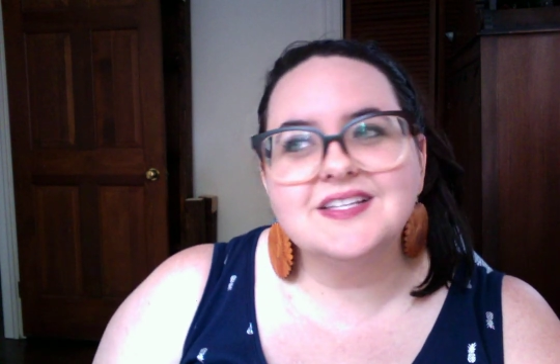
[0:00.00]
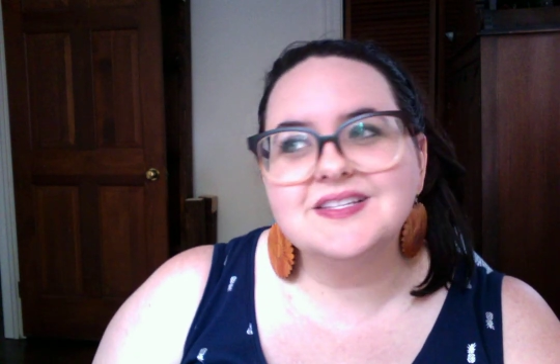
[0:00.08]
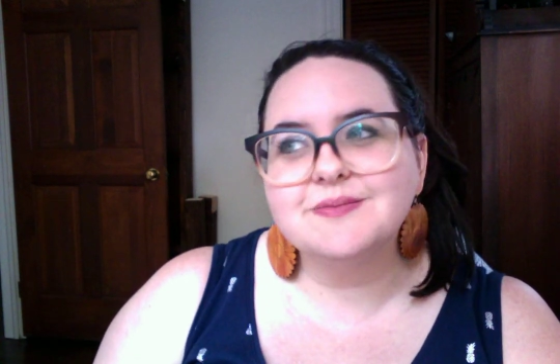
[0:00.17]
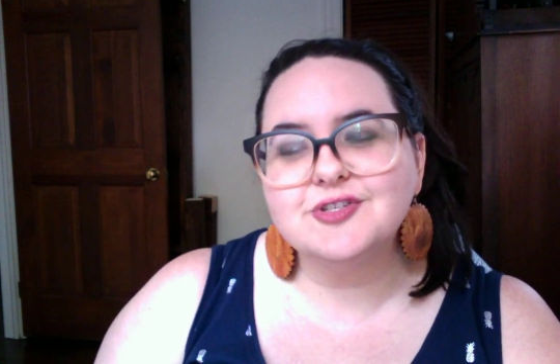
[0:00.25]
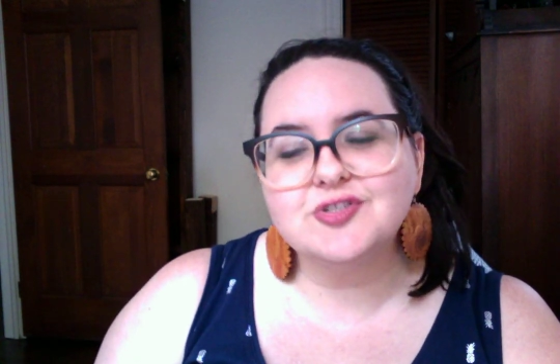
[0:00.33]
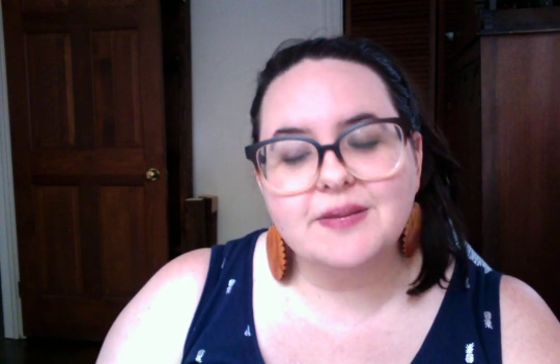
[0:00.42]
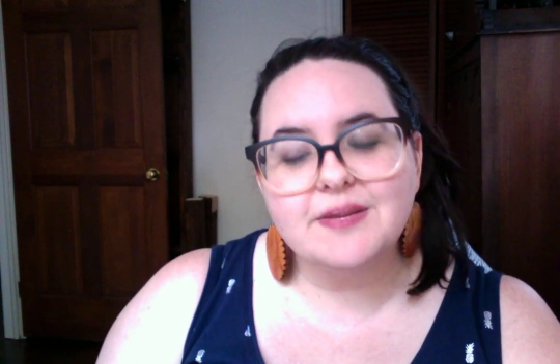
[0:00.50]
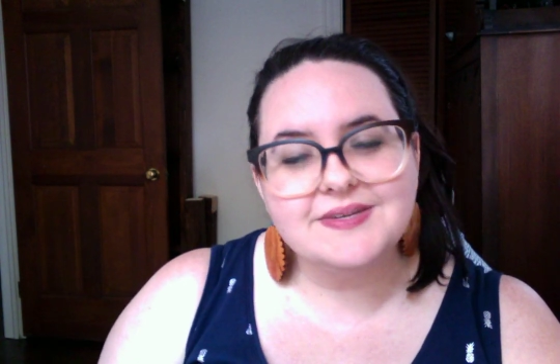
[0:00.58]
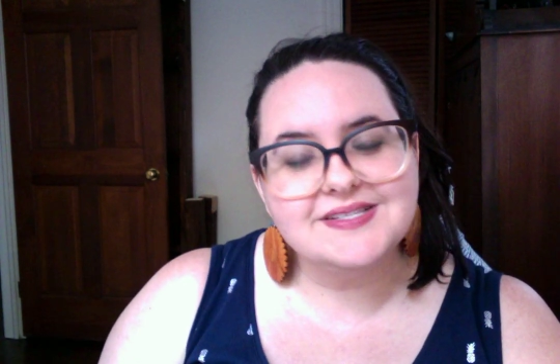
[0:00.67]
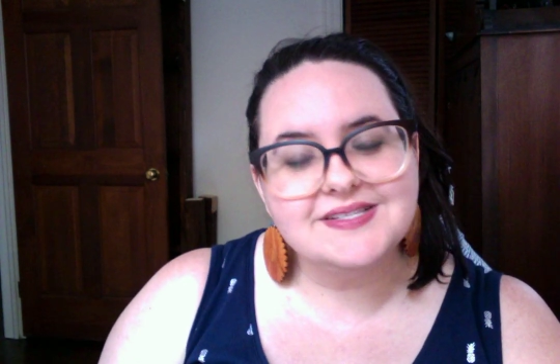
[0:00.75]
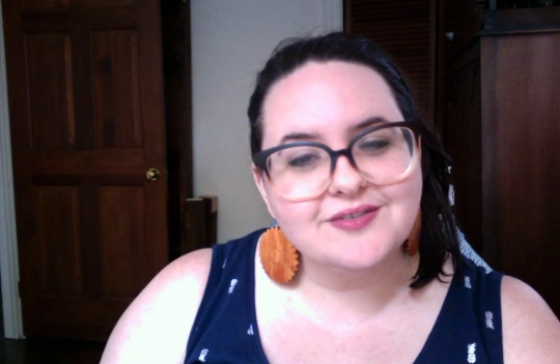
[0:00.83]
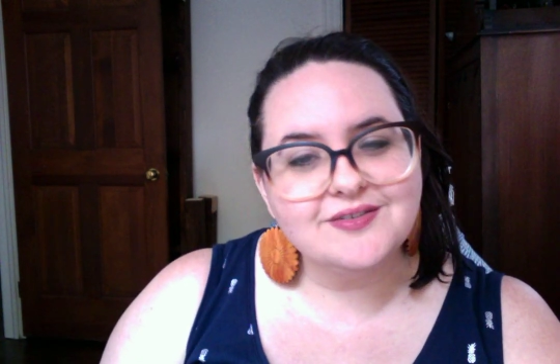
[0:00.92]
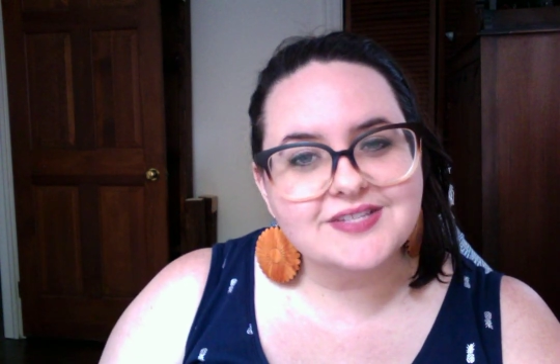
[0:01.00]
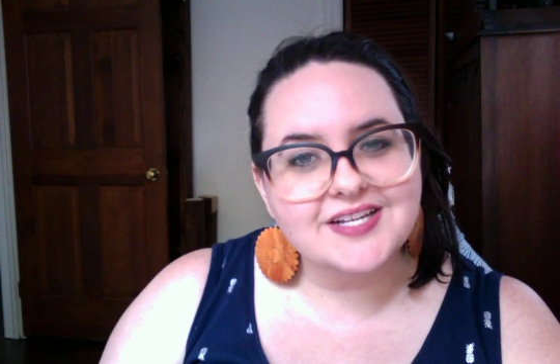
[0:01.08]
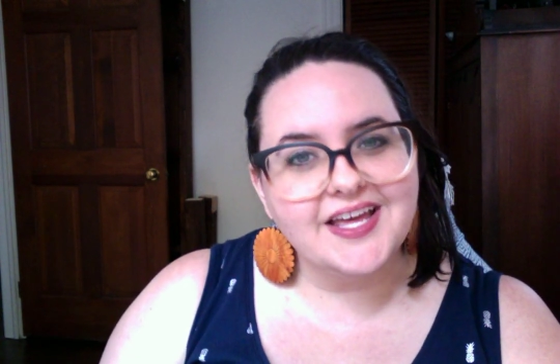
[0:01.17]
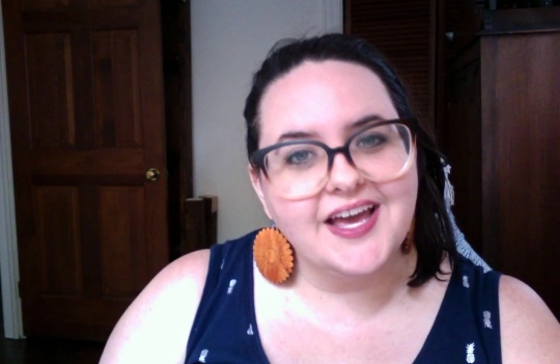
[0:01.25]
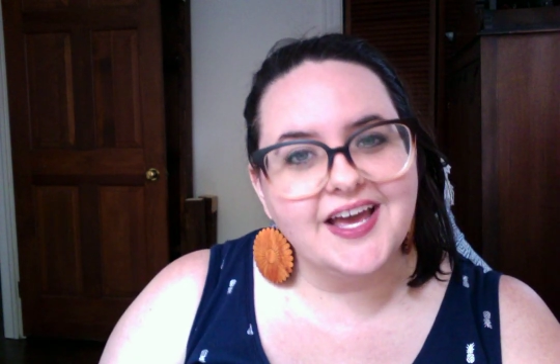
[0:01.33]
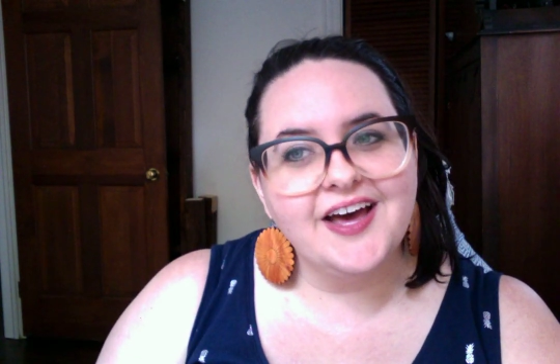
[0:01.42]
of the strappy sandals that I
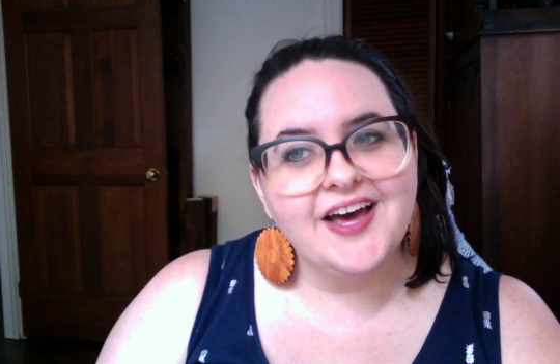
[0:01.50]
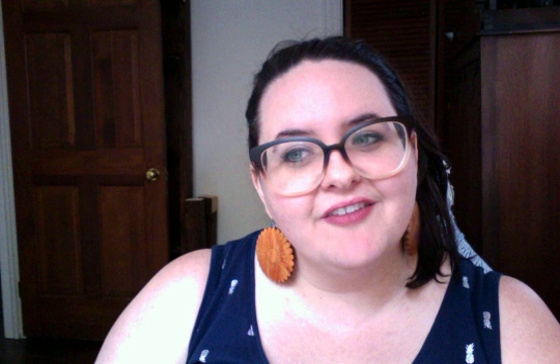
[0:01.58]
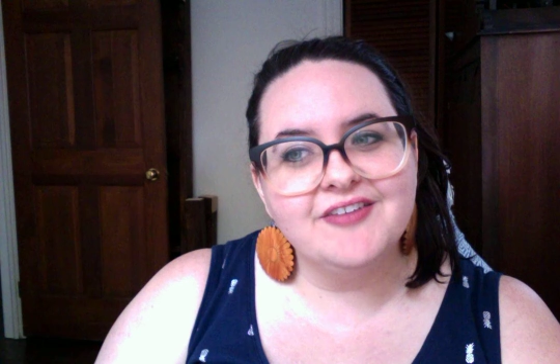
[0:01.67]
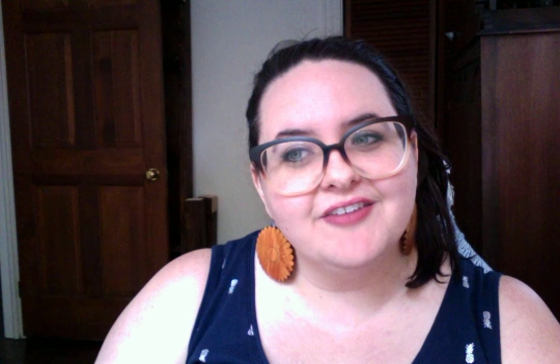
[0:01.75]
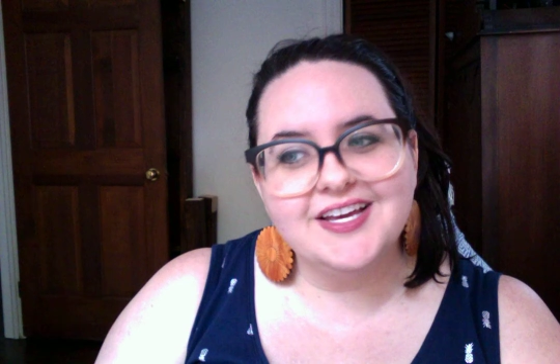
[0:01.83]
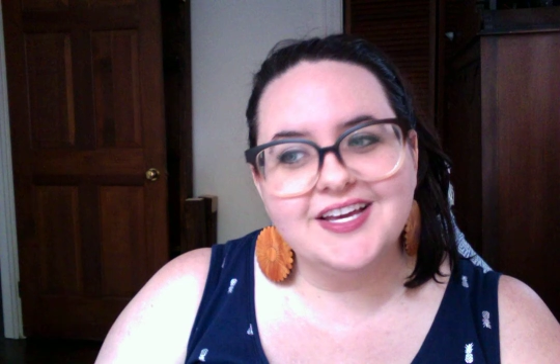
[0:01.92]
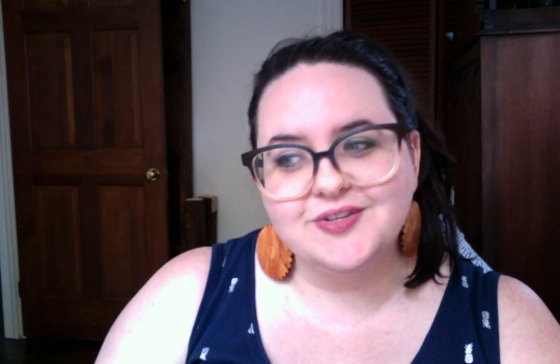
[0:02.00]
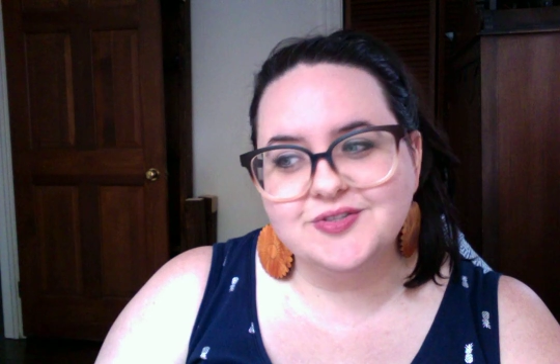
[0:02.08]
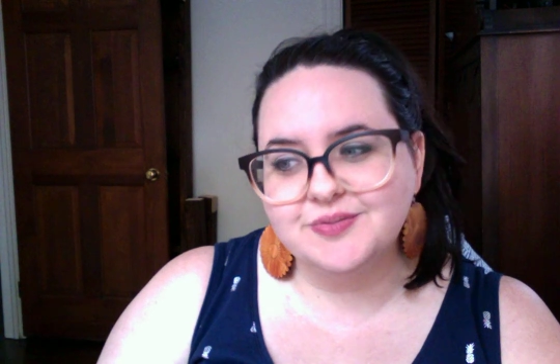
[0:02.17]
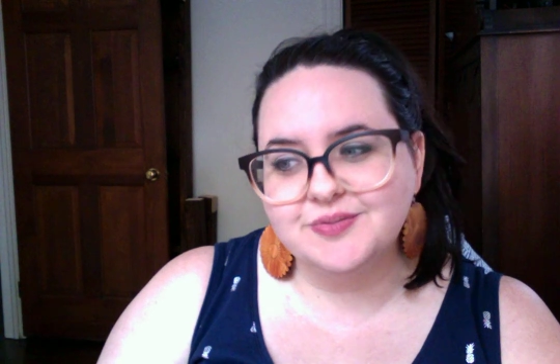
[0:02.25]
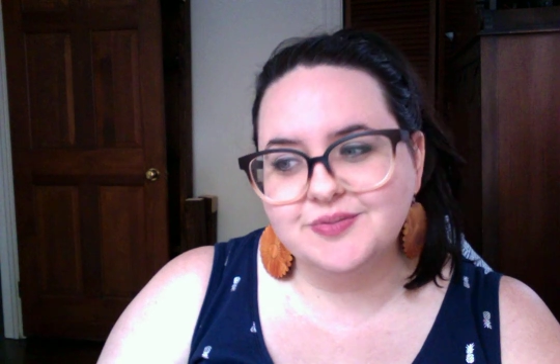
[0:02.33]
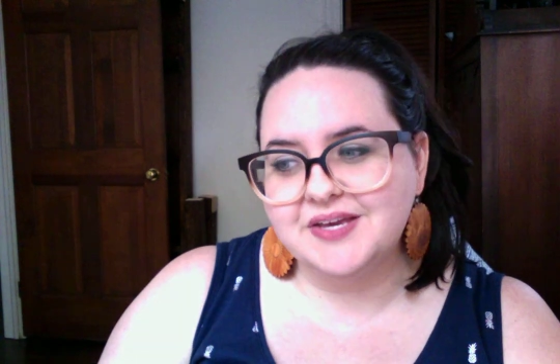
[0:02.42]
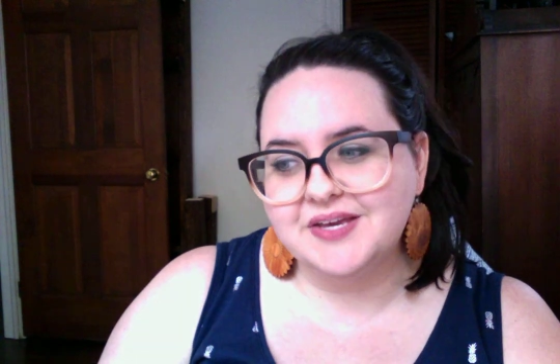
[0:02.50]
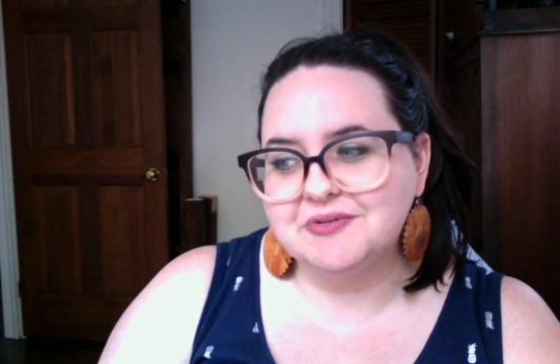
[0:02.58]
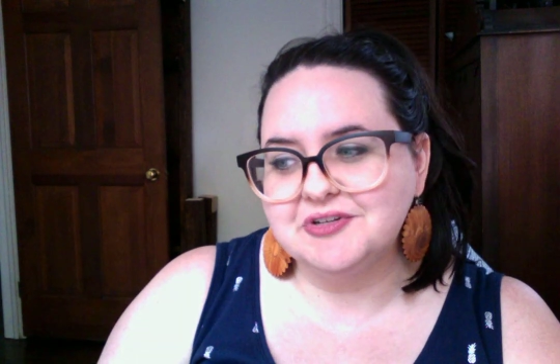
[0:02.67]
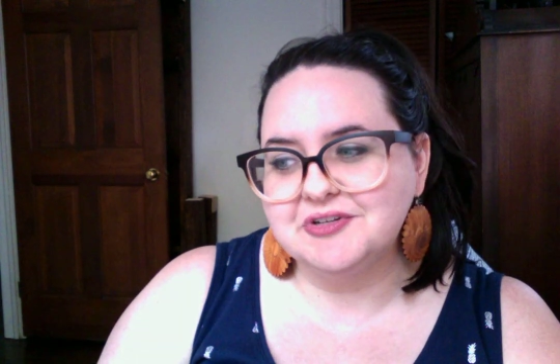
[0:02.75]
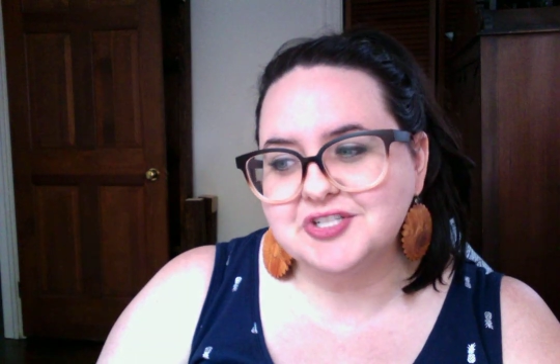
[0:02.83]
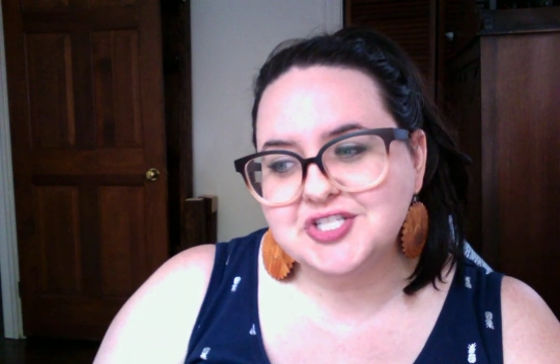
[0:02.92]
have. I used to be able to
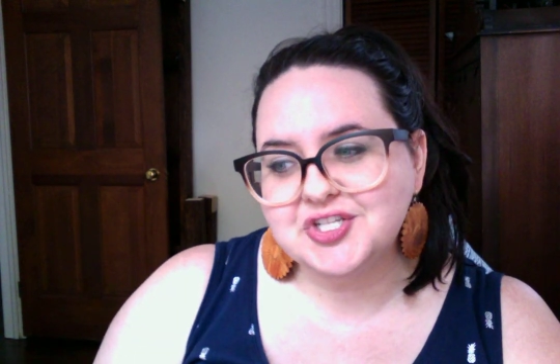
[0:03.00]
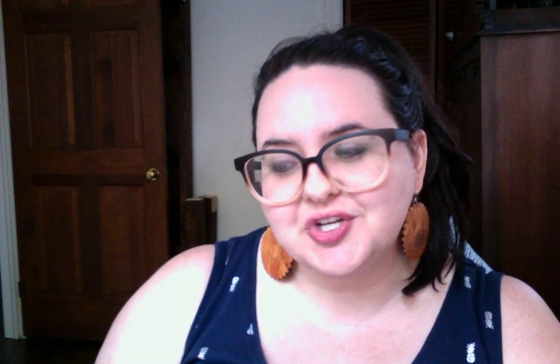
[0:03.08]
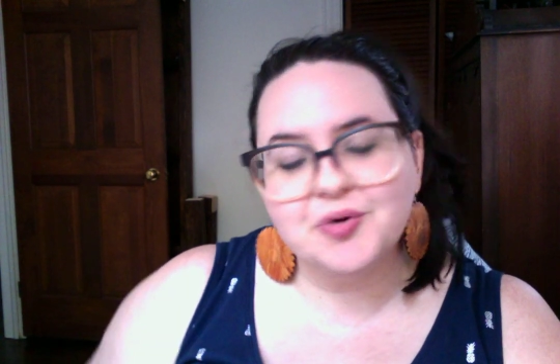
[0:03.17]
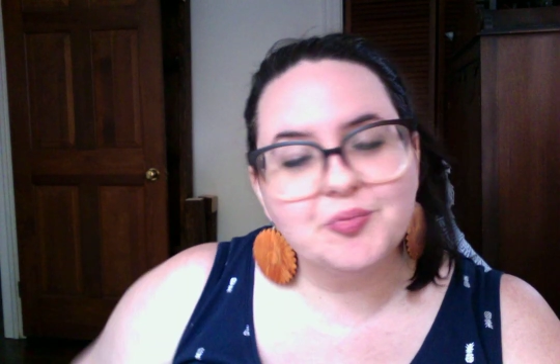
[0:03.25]
just, you know,